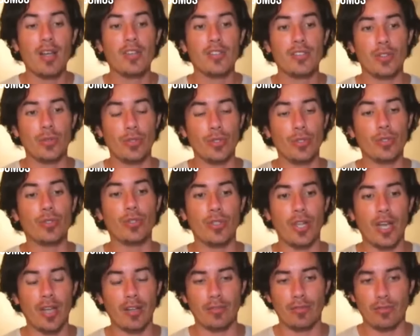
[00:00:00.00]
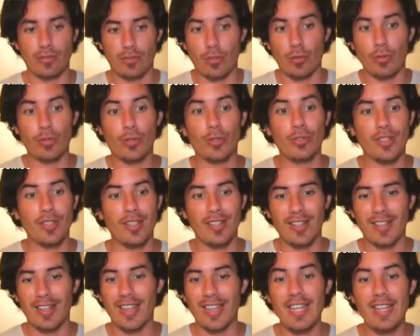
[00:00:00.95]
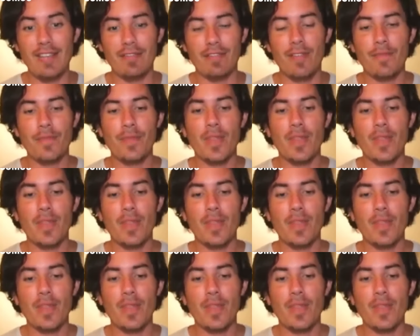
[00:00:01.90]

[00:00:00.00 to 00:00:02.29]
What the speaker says: so you could live.